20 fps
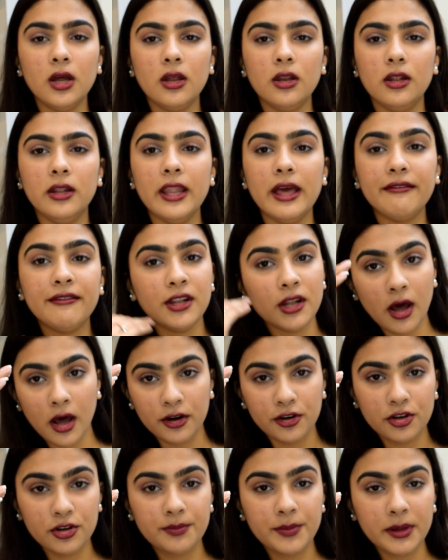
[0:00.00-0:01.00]
level
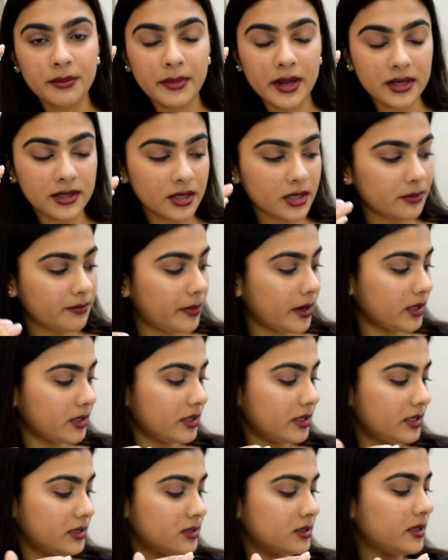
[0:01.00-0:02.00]
100 pigmented,
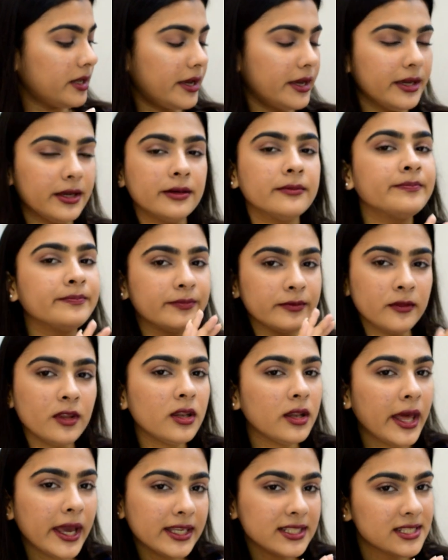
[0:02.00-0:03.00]
but it's like
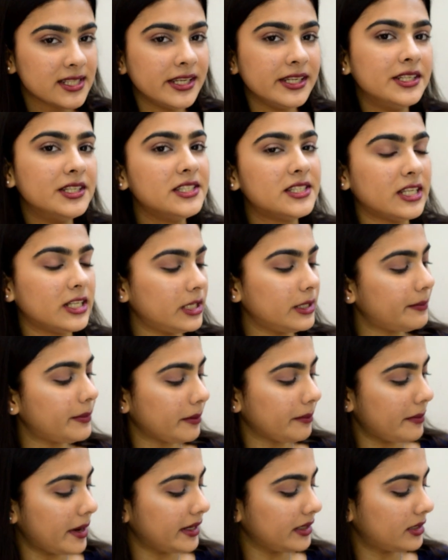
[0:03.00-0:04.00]
nicely, decently
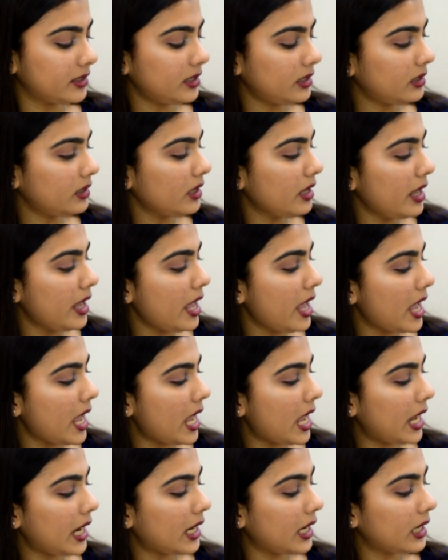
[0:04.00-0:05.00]
pigmented.
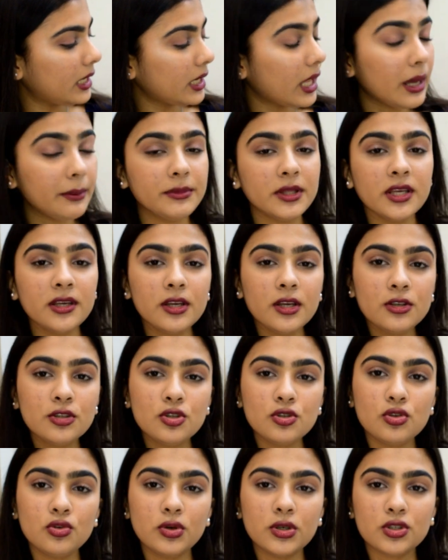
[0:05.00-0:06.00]
And I'm thinking
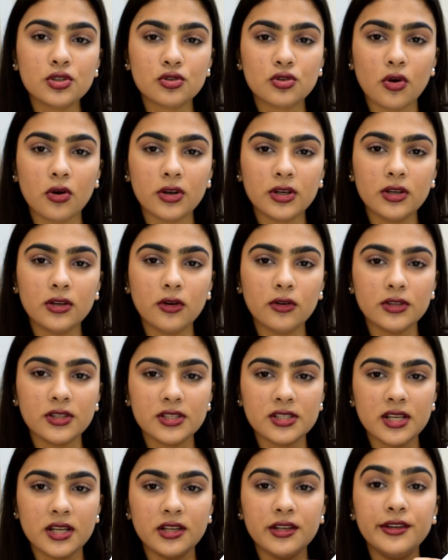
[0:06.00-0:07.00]
to do a tutorial on
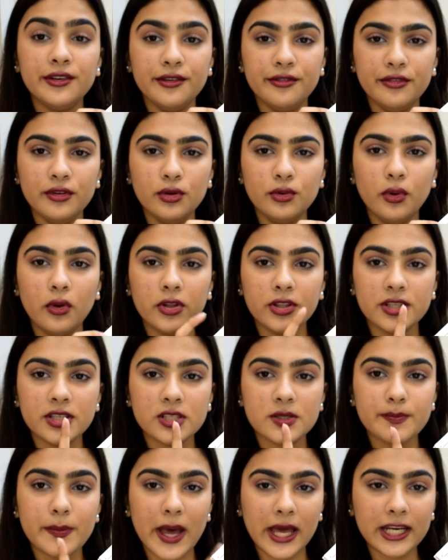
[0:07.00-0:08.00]
this and a review on
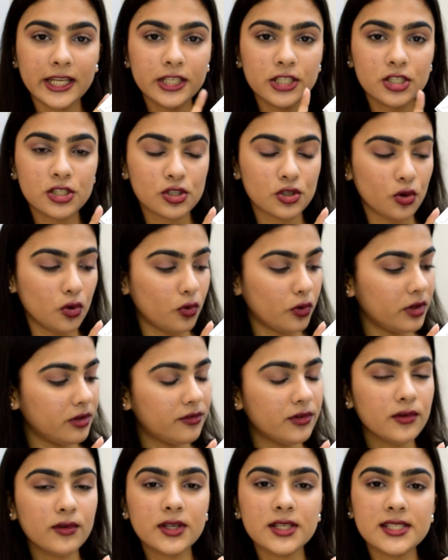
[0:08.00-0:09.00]
this palette. So if
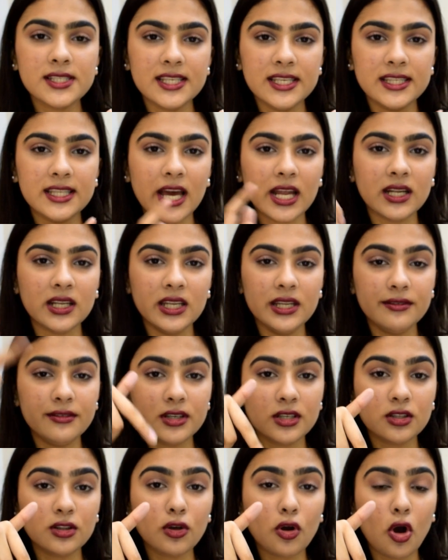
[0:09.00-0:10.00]
you want to see that, leave
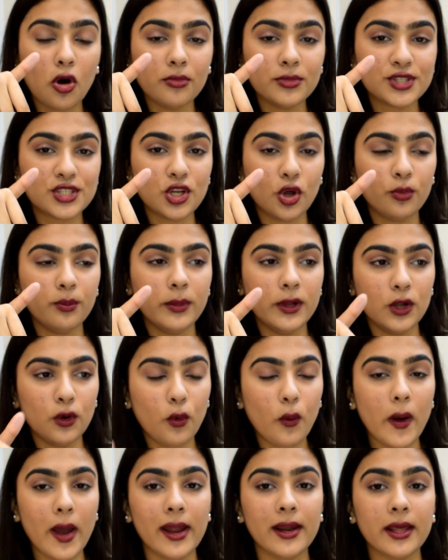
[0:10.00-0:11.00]
it in the comments down
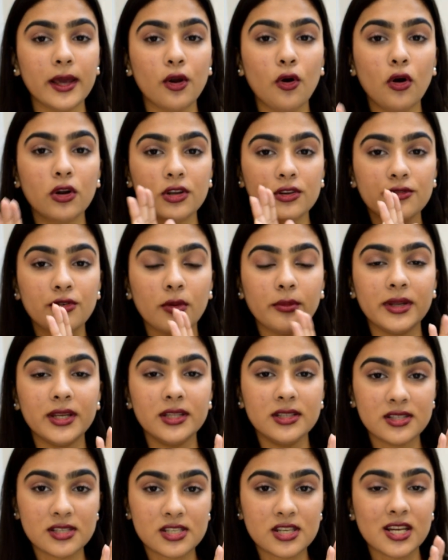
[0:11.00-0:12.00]
below. And I got it from an
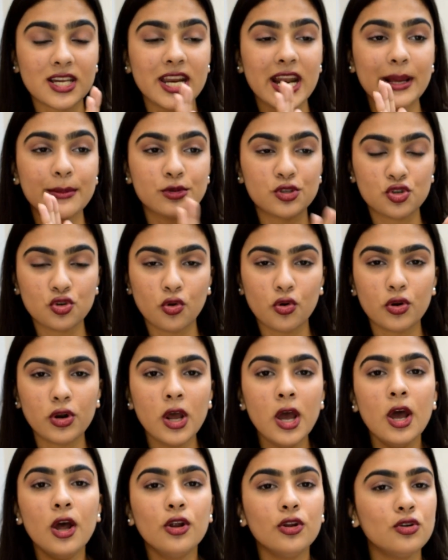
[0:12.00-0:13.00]
Instagram store.
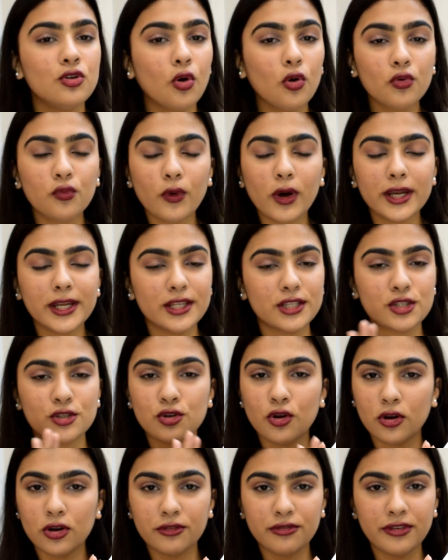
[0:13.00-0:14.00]
Don't worry, it's
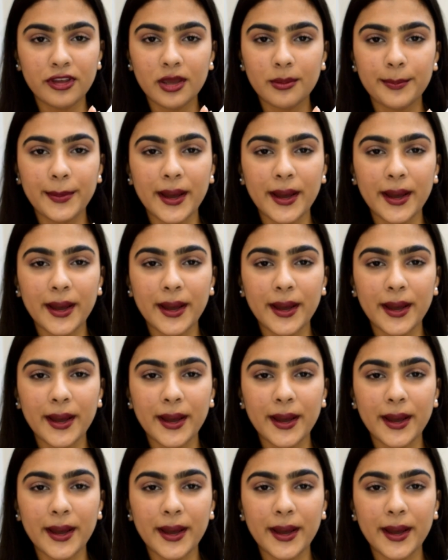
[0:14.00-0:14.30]
not a fake